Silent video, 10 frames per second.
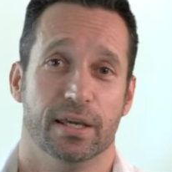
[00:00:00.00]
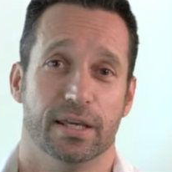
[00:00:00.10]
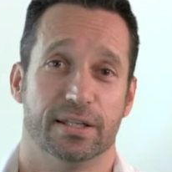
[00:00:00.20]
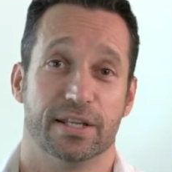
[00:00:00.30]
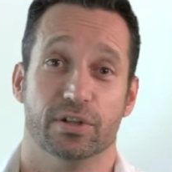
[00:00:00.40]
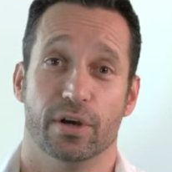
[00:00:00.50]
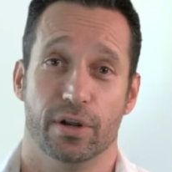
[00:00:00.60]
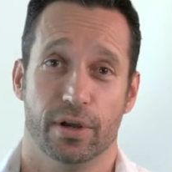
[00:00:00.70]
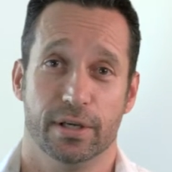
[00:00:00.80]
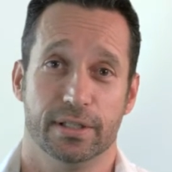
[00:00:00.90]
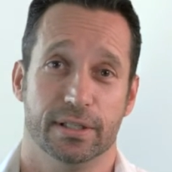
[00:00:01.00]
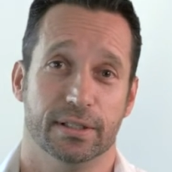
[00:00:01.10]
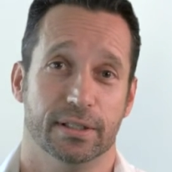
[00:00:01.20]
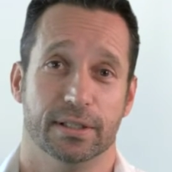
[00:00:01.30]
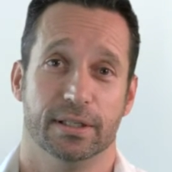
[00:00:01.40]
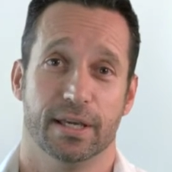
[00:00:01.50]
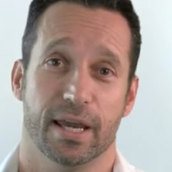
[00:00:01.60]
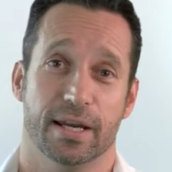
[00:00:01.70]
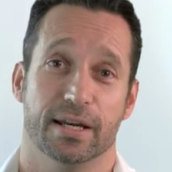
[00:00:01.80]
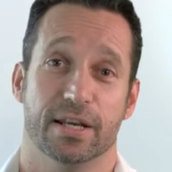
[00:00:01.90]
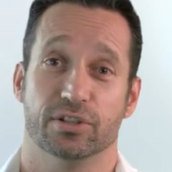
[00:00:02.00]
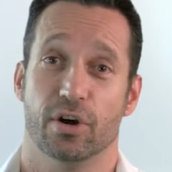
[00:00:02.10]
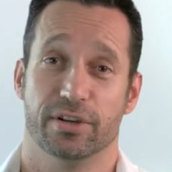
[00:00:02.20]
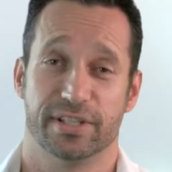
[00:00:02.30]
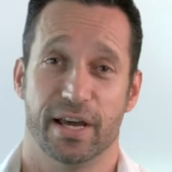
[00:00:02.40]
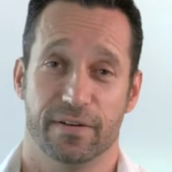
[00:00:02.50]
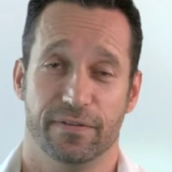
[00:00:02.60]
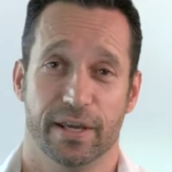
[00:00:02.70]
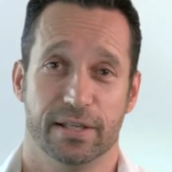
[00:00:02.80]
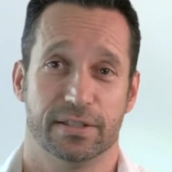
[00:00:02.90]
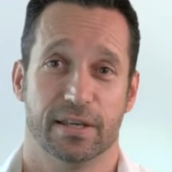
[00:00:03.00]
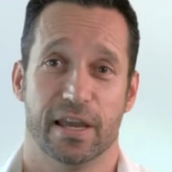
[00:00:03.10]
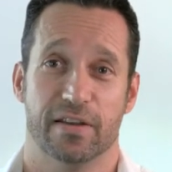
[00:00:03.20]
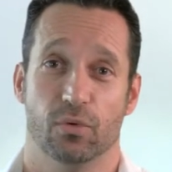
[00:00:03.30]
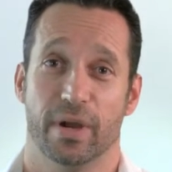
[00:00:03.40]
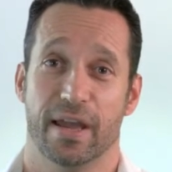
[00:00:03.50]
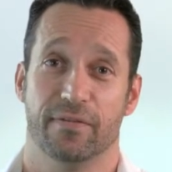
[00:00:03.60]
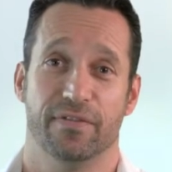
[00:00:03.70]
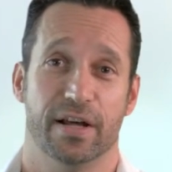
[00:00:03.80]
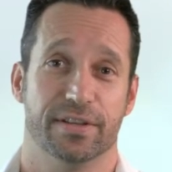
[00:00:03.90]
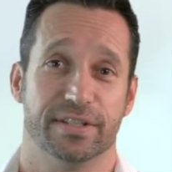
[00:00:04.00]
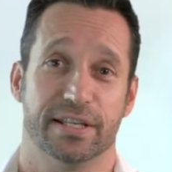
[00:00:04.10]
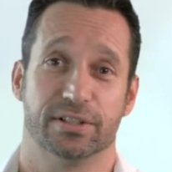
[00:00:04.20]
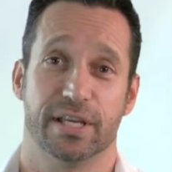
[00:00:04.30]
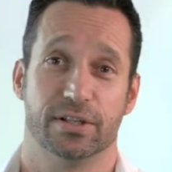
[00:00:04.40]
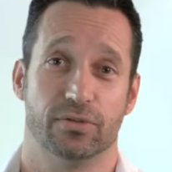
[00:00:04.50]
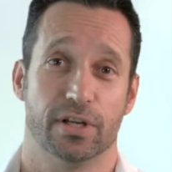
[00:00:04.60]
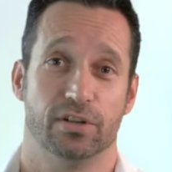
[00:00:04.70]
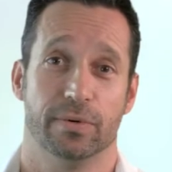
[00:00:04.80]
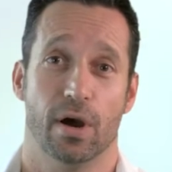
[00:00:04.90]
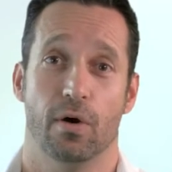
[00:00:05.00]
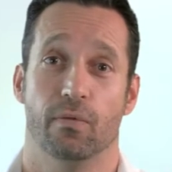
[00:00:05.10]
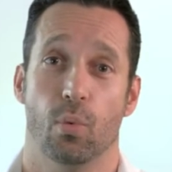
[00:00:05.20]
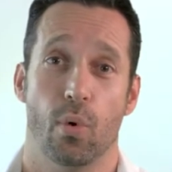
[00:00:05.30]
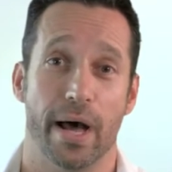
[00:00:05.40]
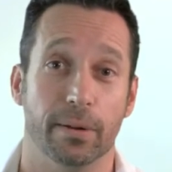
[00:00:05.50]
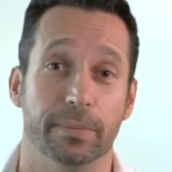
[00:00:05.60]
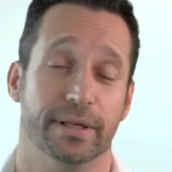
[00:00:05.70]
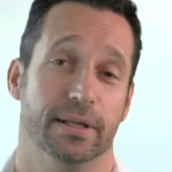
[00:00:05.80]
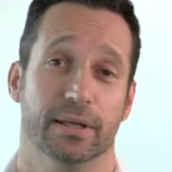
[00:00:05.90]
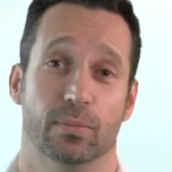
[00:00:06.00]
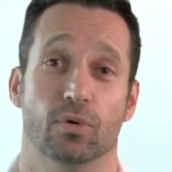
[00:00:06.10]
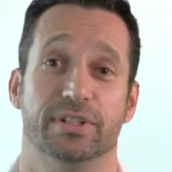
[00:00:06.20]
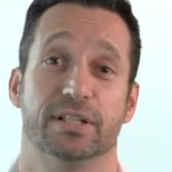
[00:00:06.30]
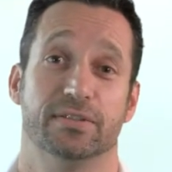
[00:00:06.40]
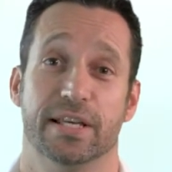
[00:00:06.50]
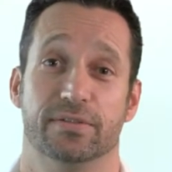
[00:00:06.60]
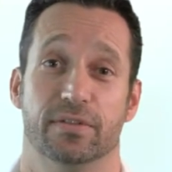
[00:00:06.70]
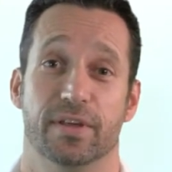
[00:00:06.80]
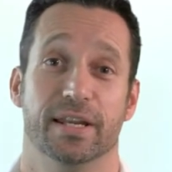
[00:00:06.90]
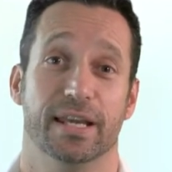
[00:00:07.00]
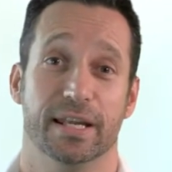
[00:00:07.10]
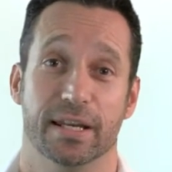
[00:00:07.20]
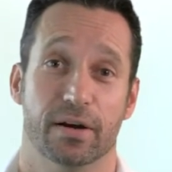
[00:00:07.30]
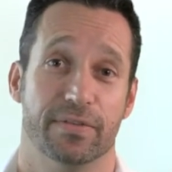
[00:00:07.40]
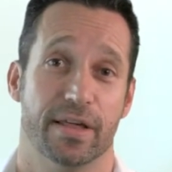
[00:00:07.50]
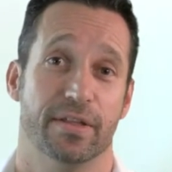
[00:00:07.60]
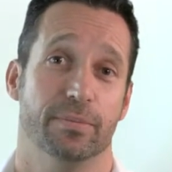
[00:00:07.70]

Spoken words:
It does not hurt, and it has no side effects, and we have found the success rate to be overwhelmingly more successful than any of the other